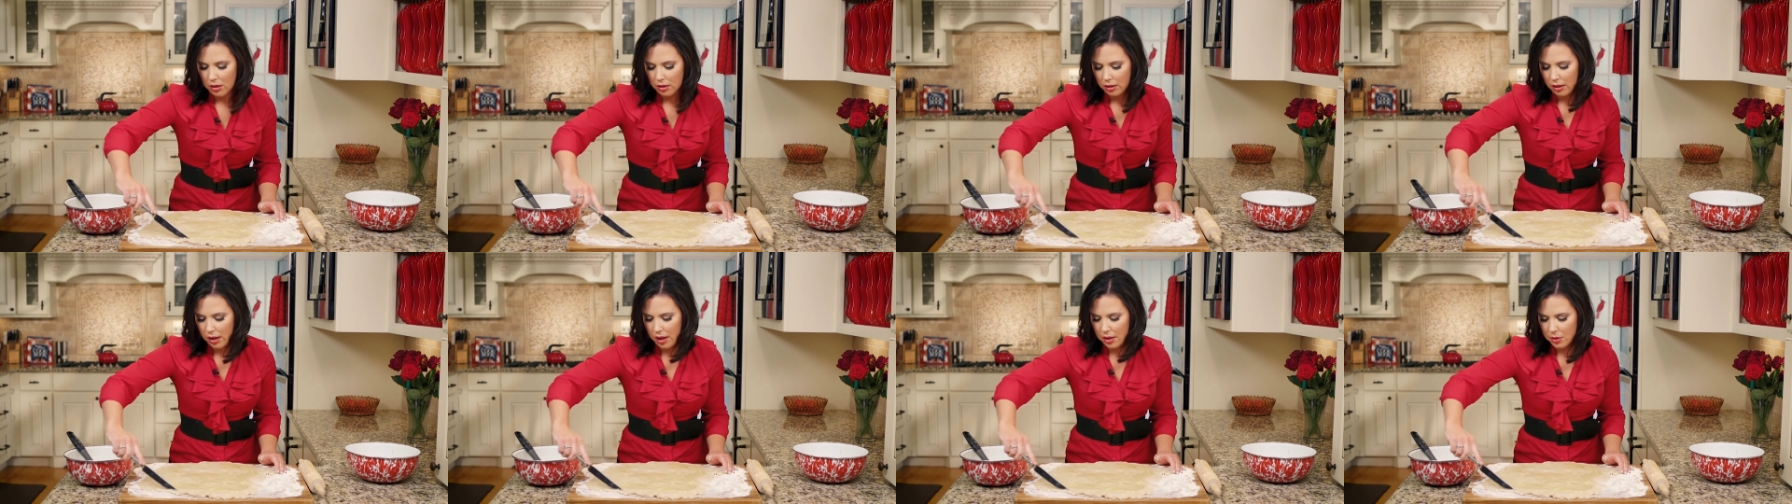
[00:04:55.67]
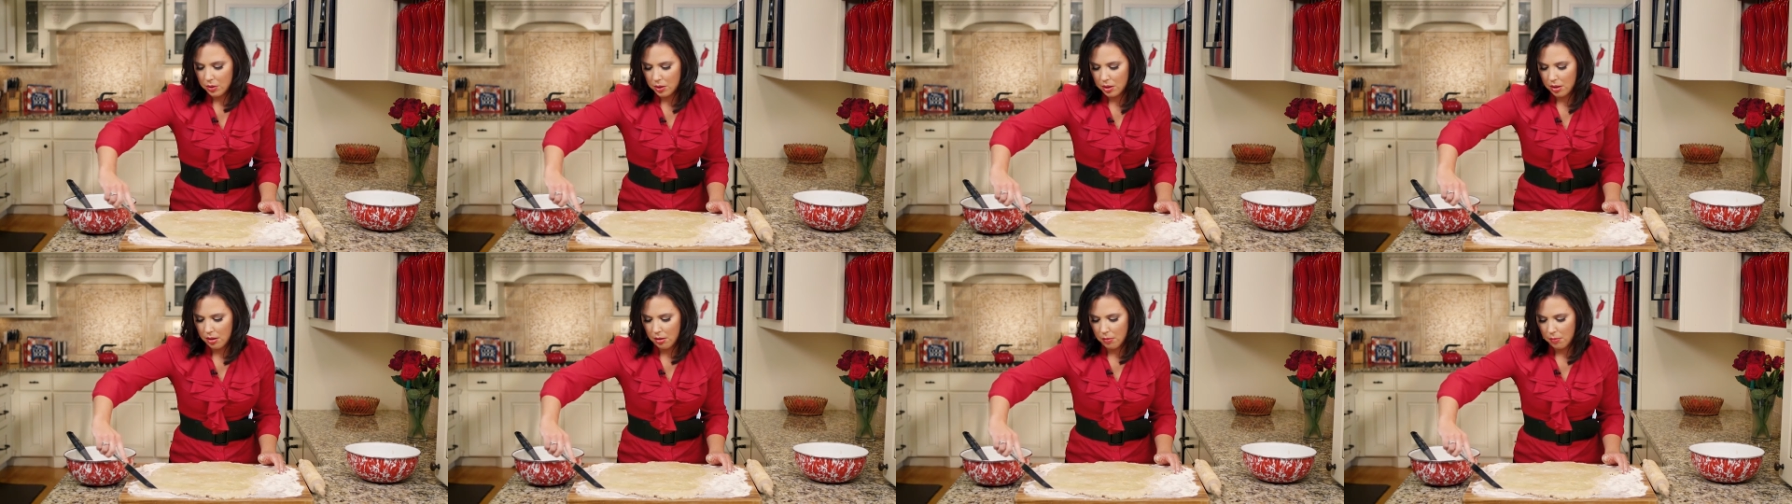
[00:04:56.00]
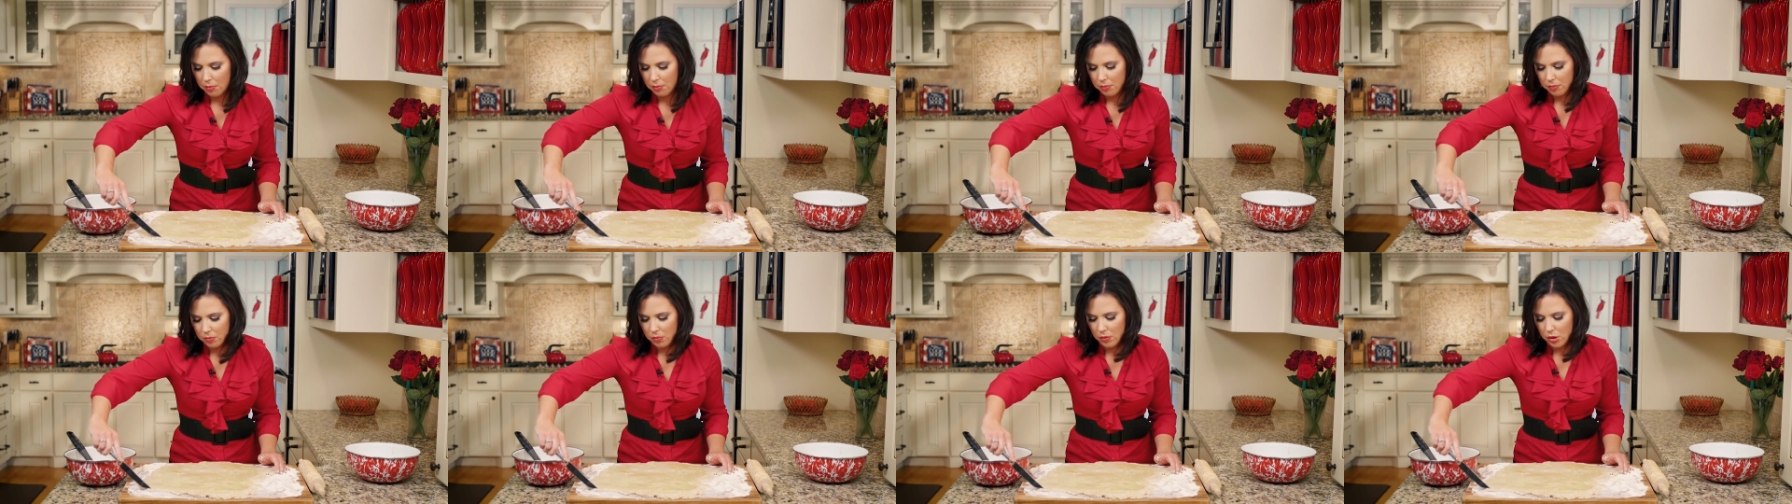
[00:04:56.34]
cut
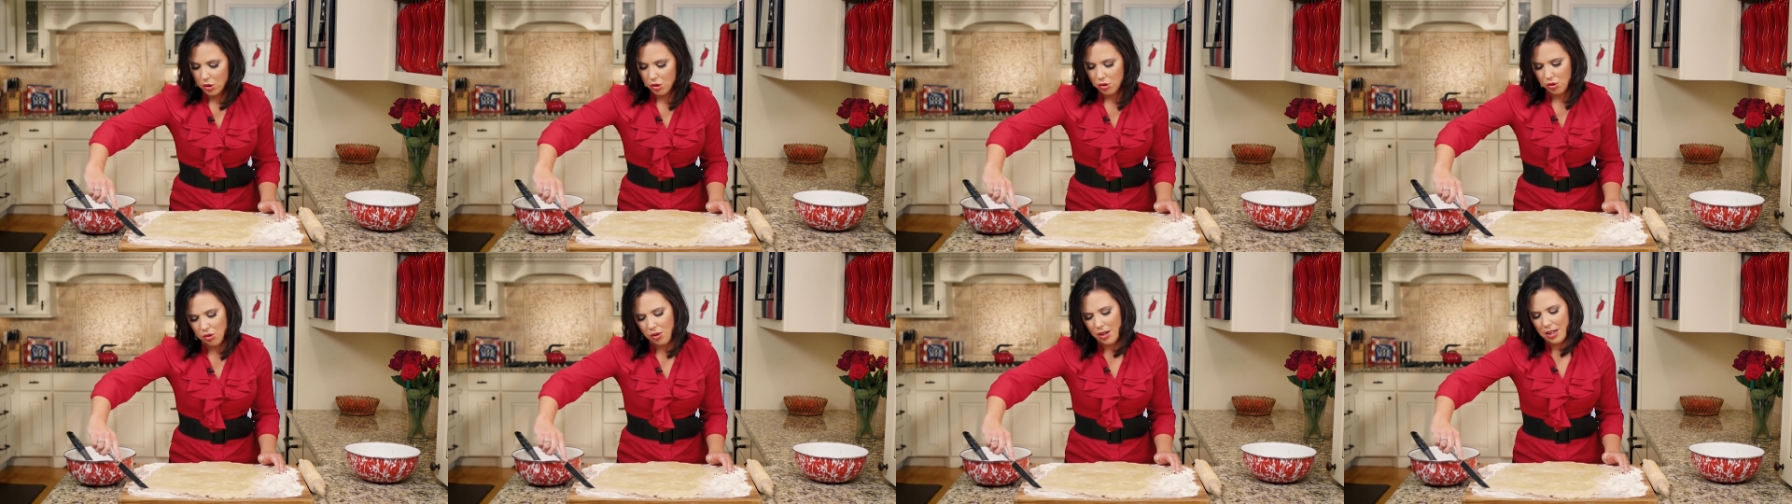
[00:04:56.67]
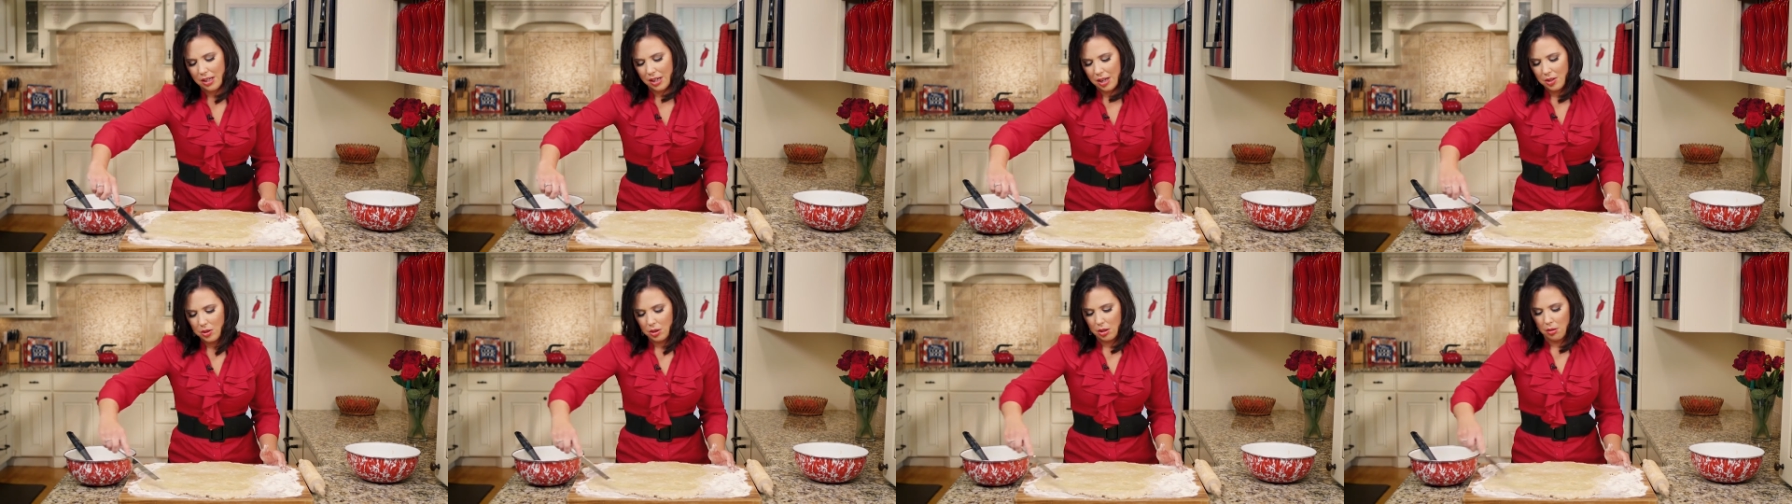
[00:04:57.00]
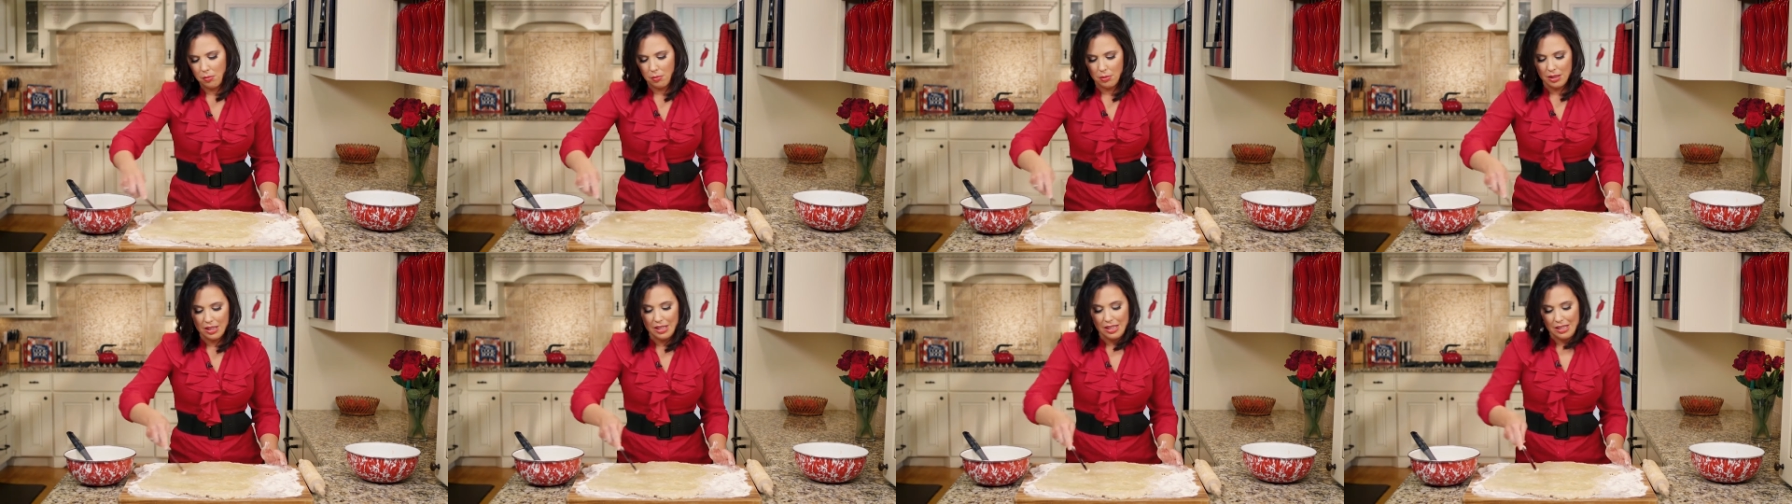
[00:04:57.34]
them, try to cut
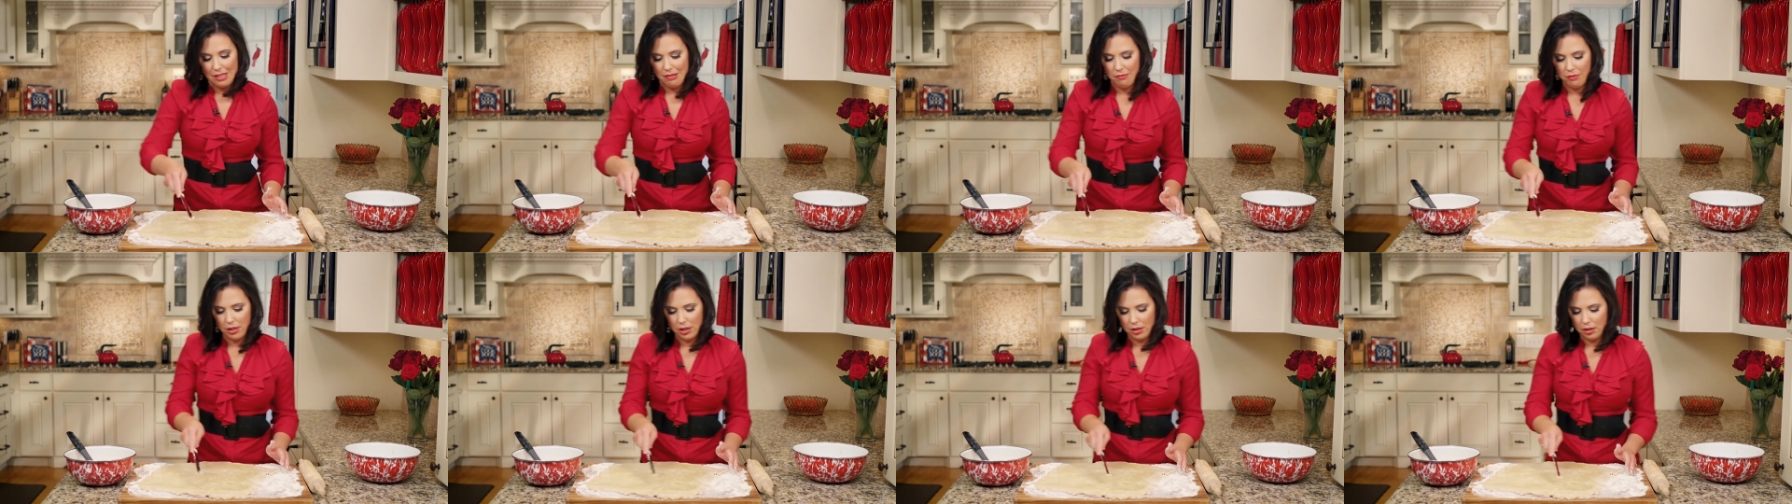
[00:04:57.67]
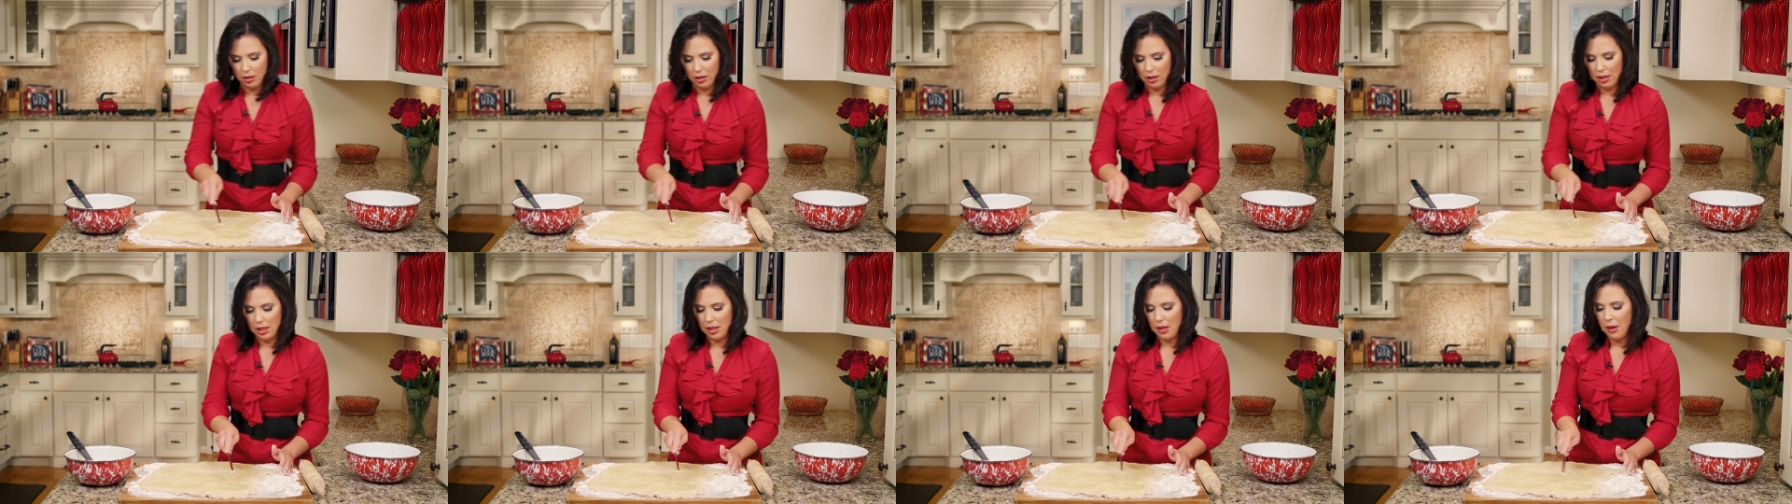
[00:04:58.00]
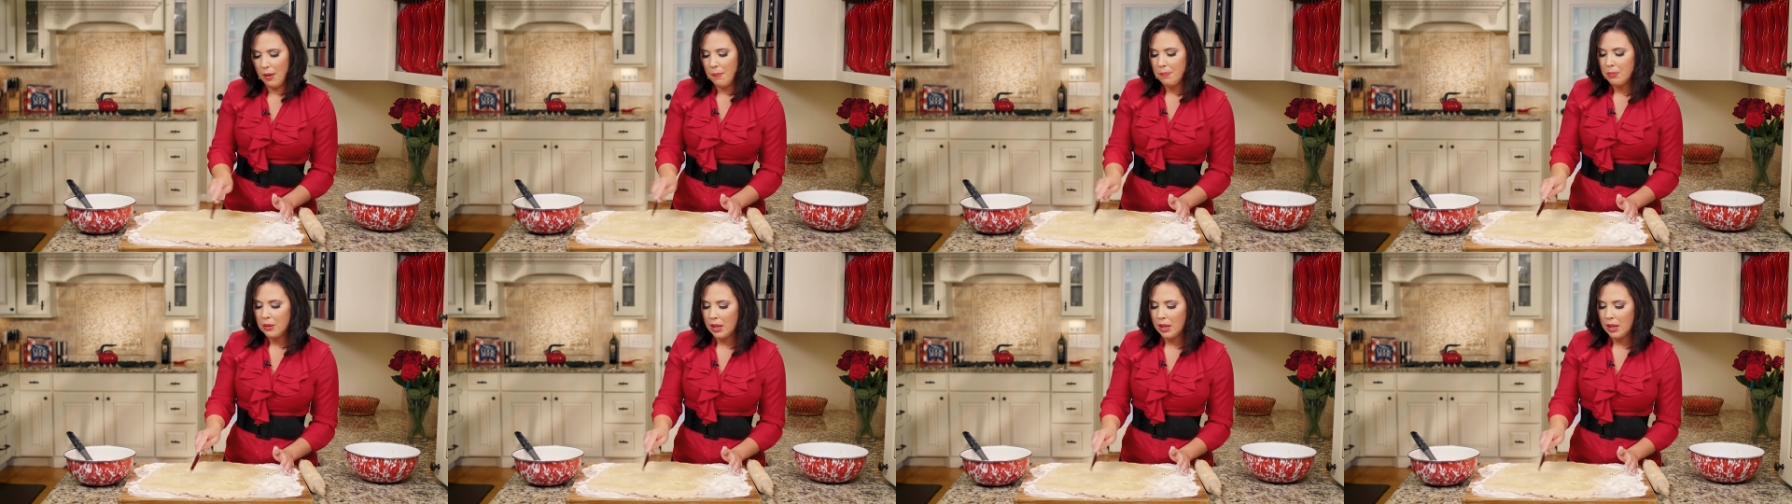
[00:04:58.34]
them evenly.